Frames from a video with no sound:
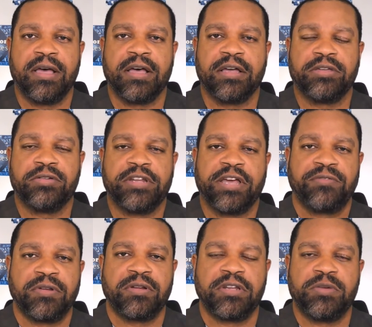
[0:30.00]
Uh, you
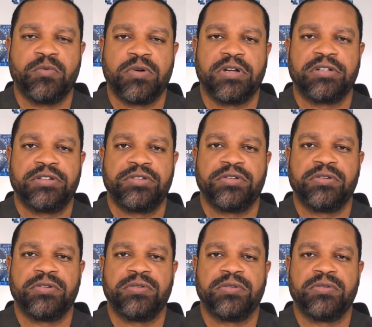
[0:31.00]
definitely want
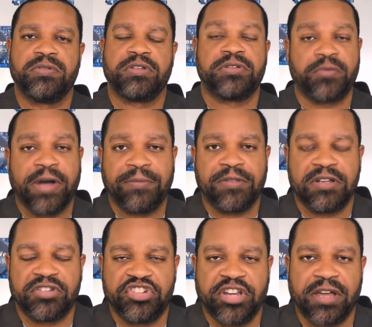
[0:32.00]
to subscribe to
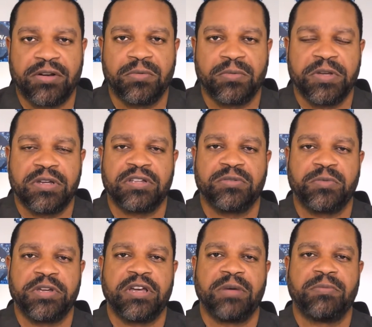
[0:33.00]
this channel, because
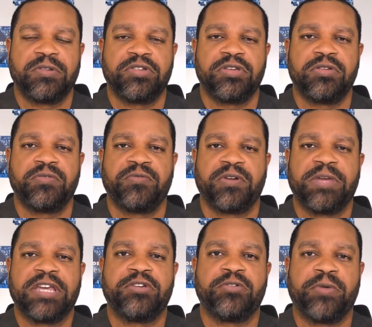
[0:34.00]
we come to you from
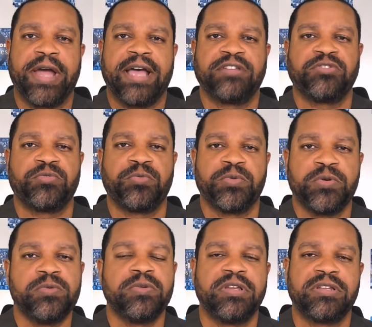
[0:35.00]
a
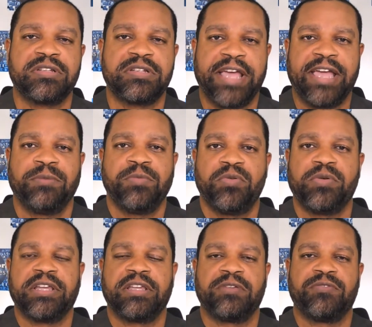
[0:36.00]
grassroots
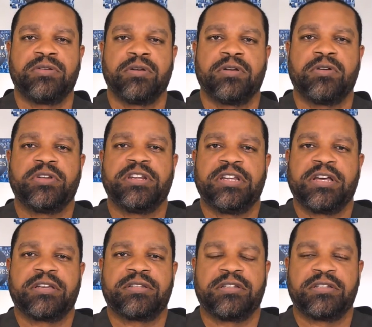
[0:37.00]
standpoint, giving you the golden
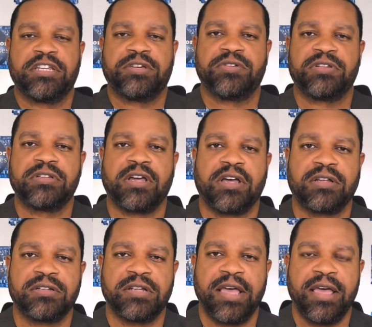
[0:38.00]
nuggets, the secret
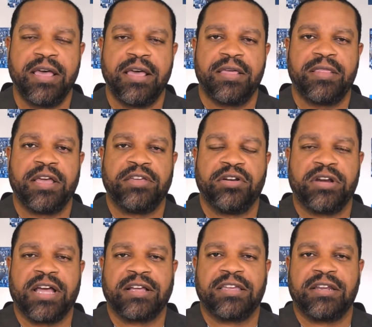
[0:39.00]
sauce that you're
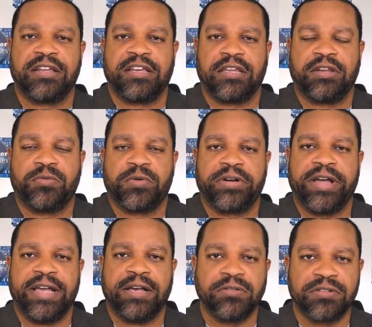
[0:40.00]
not getting anywhere
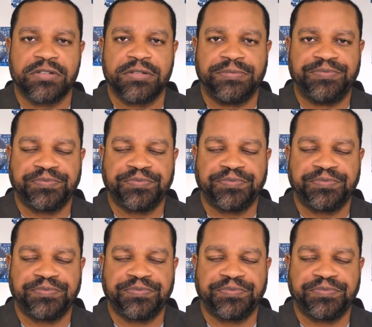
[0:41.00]
else.